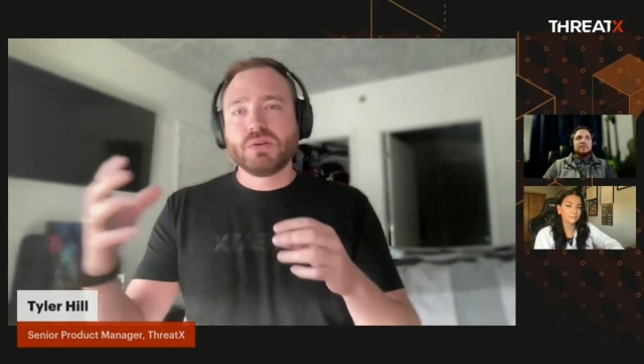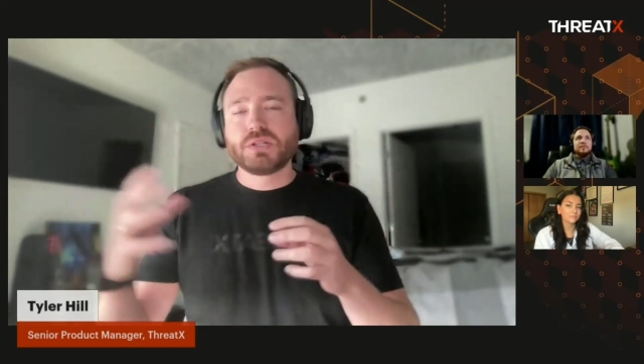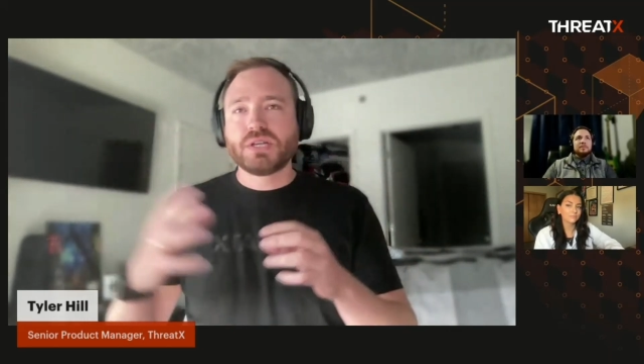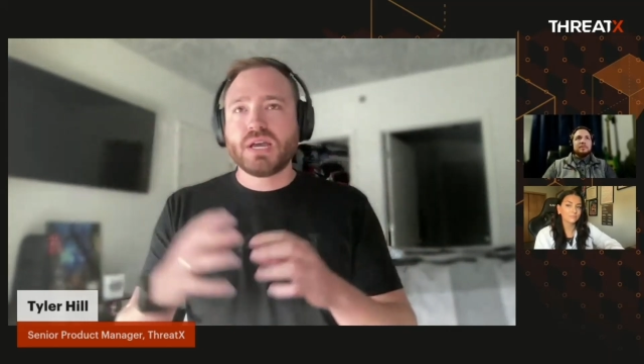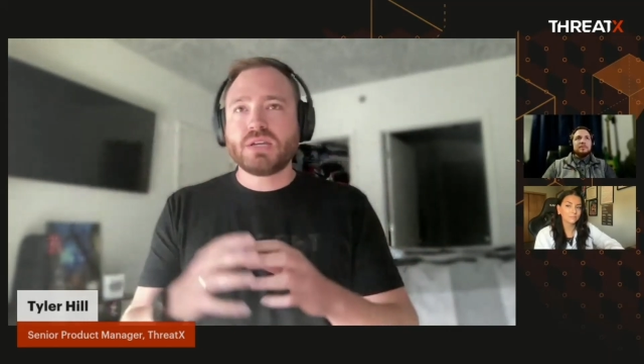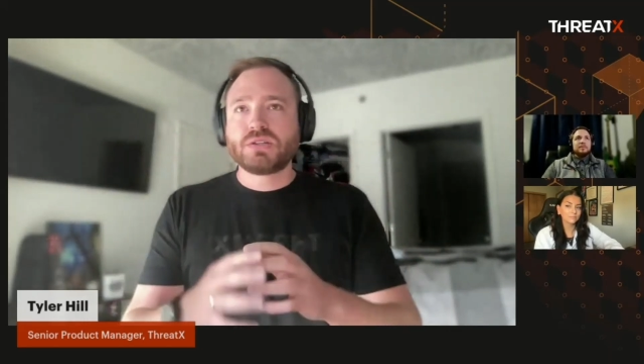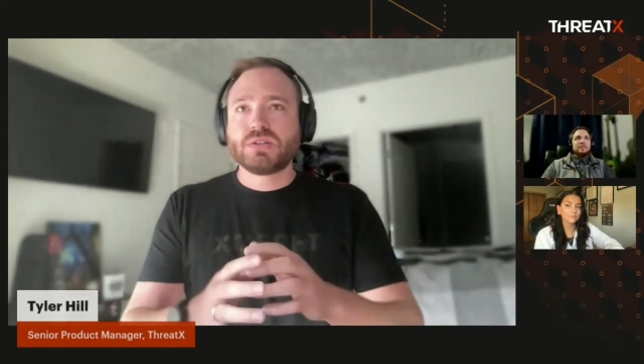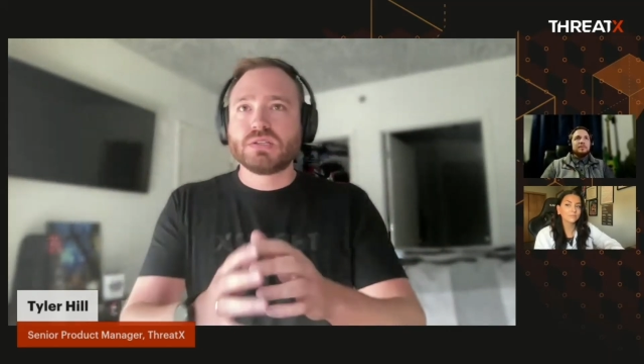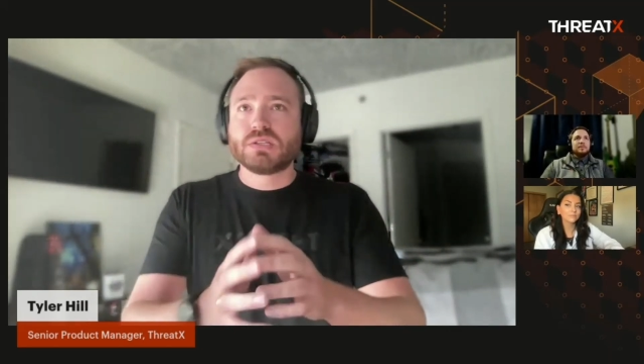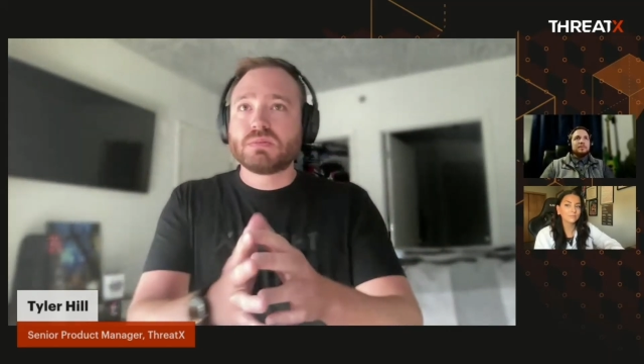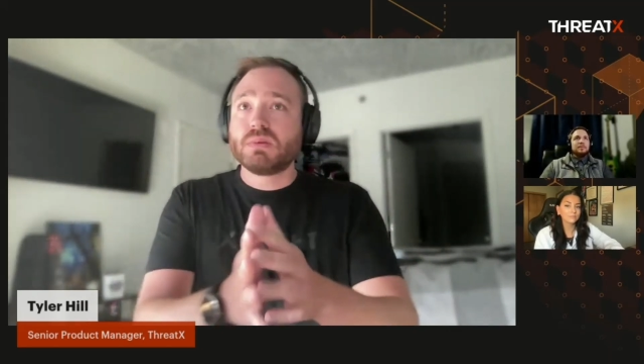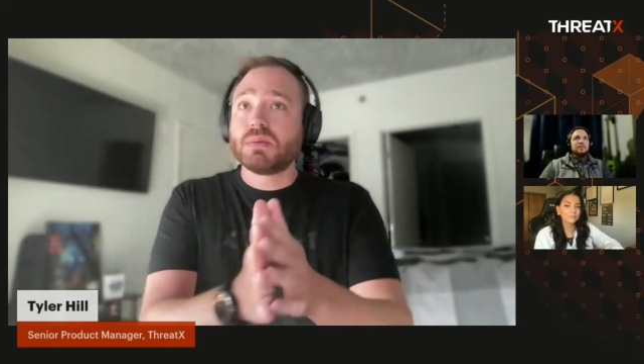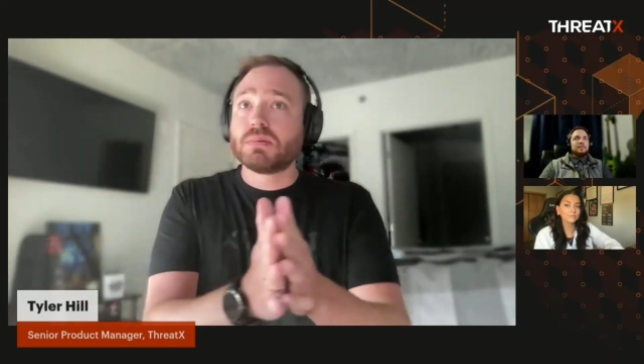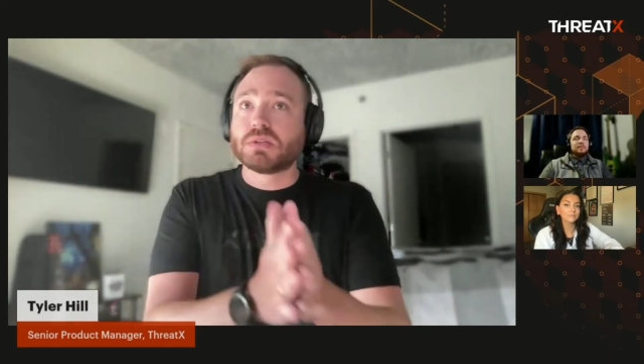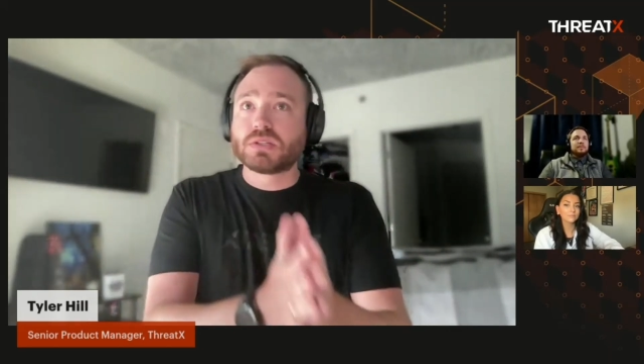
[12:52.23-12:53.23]
protections
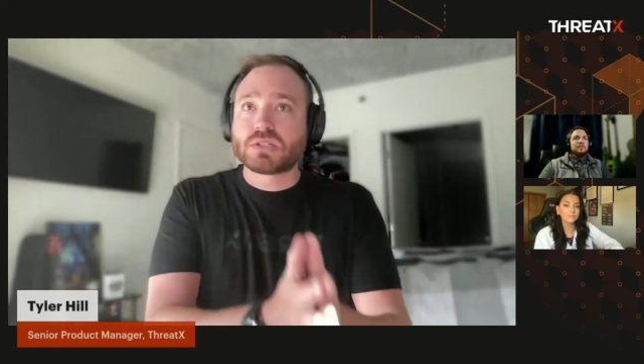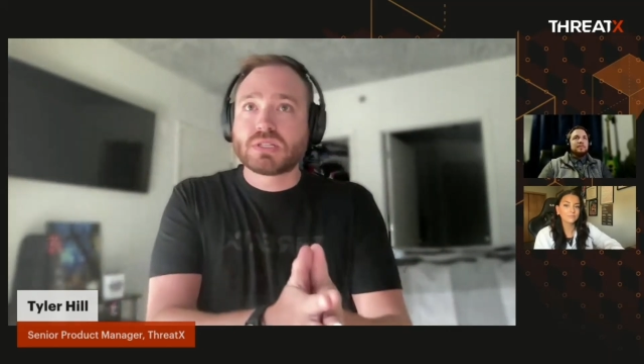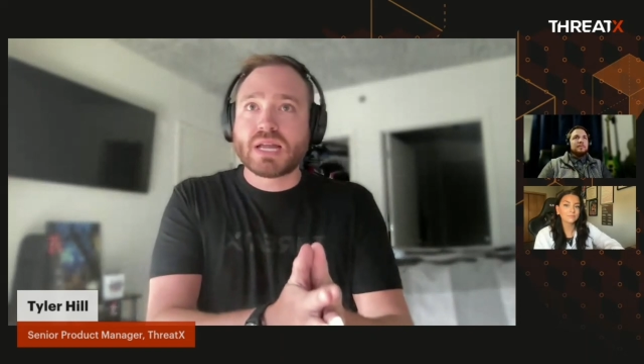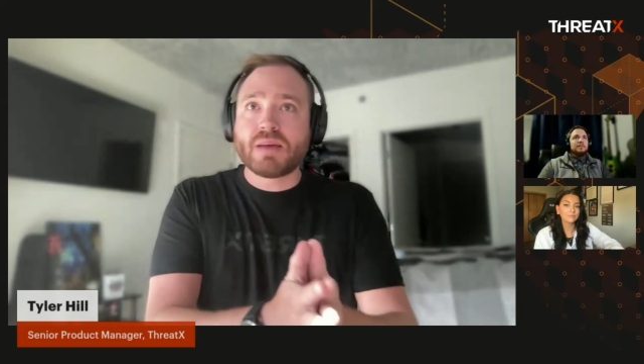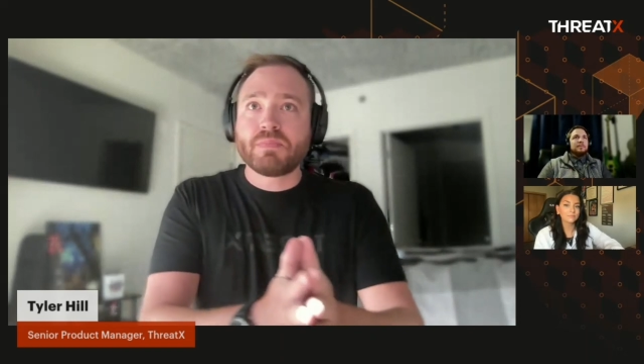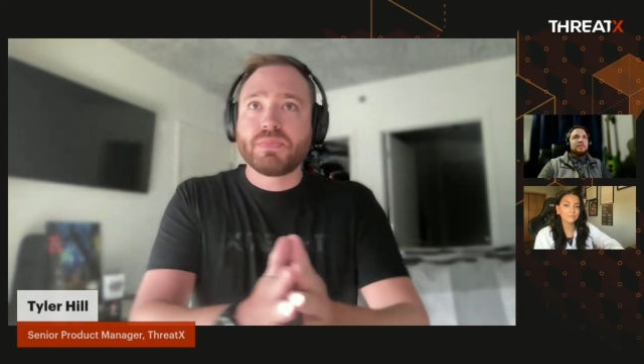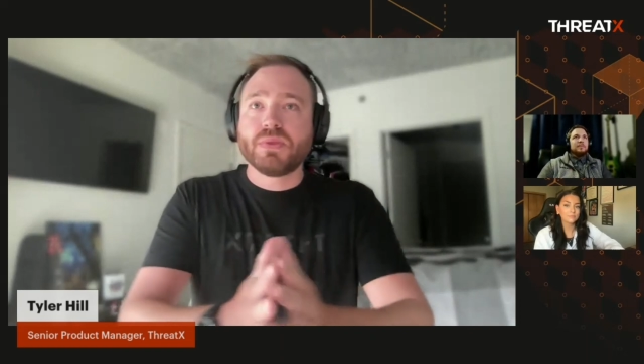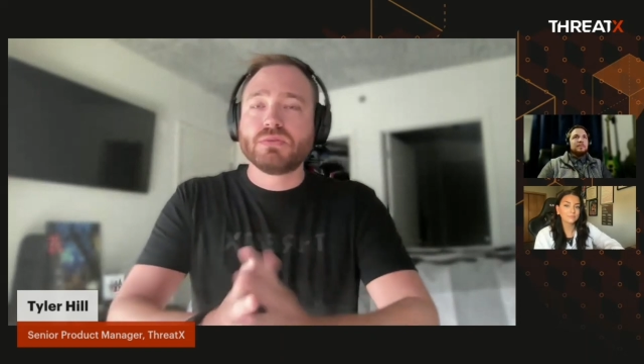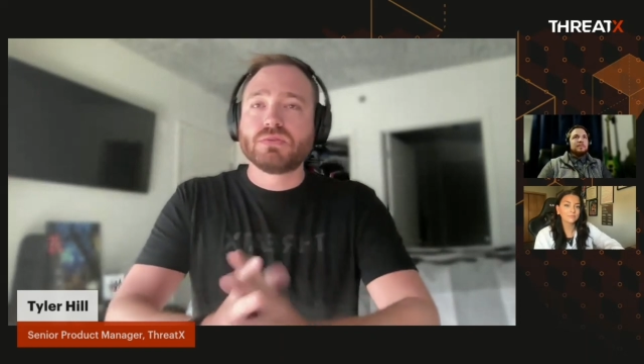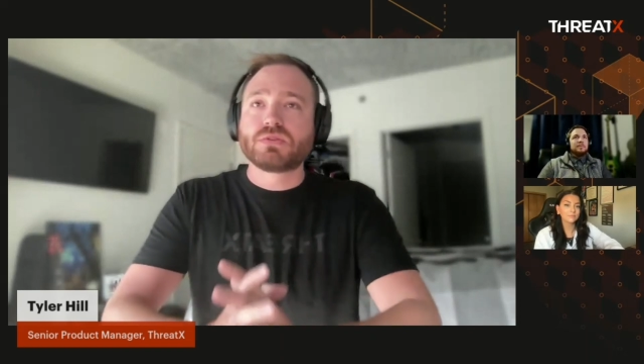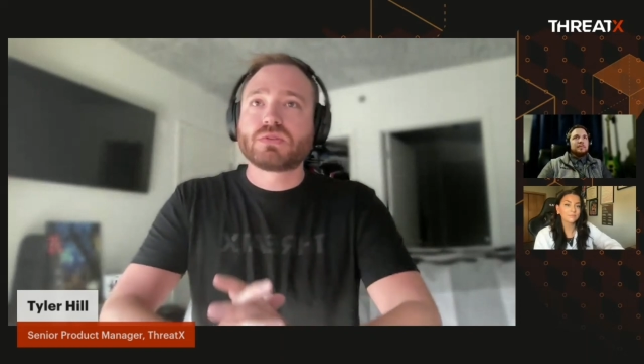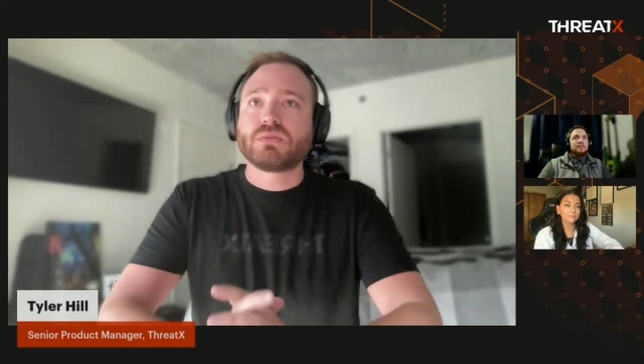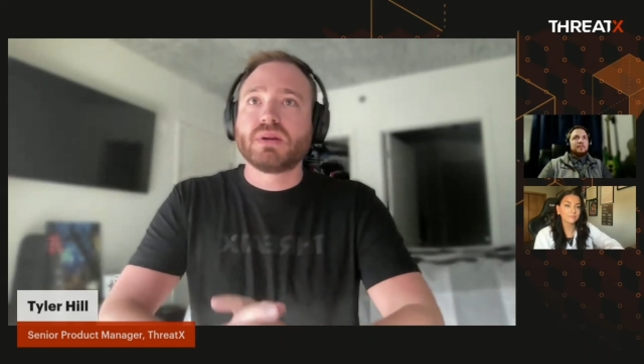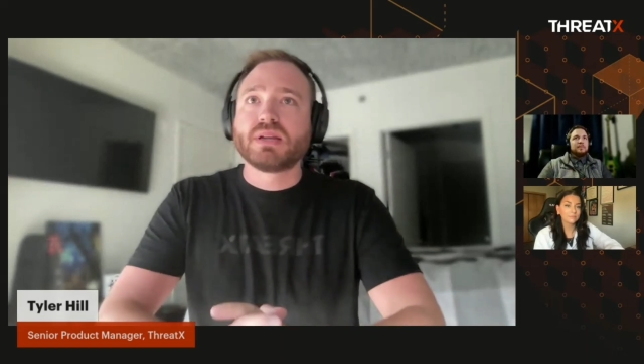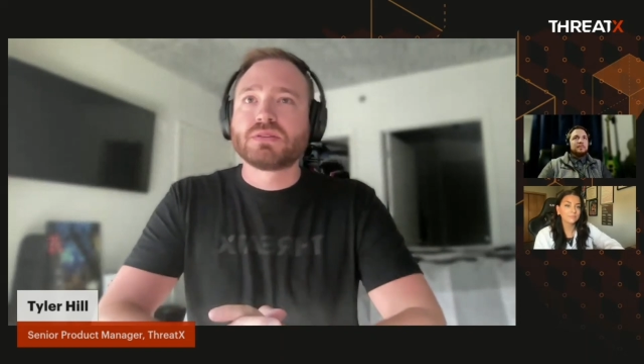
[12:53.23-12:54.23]
to be able to stop
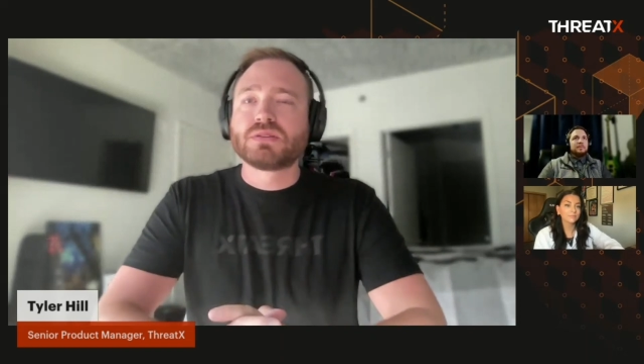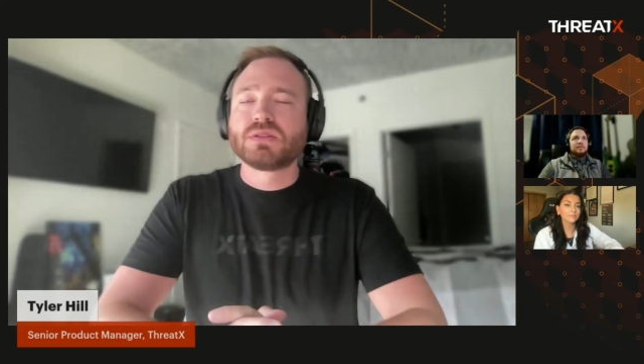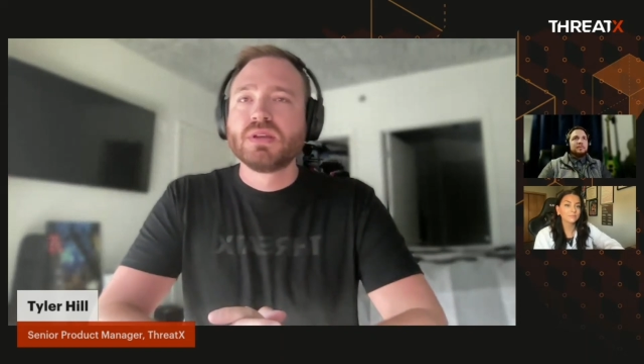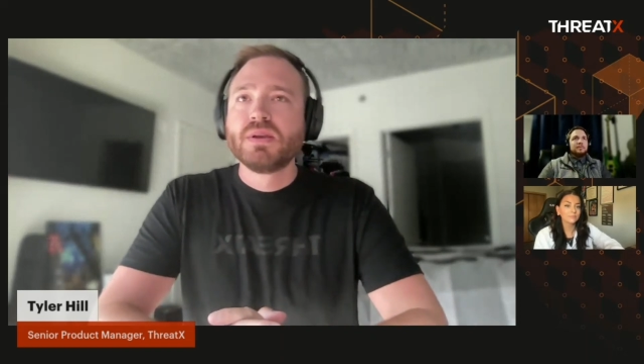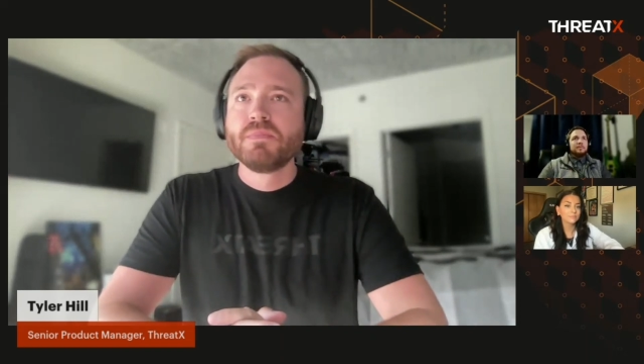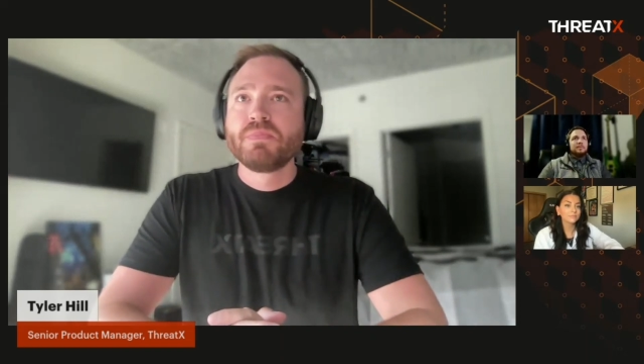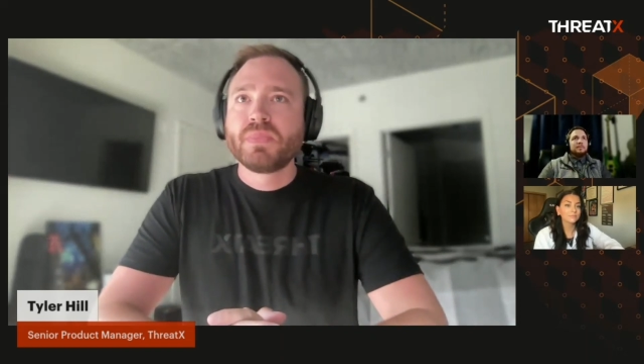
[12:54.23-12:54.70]
those threats,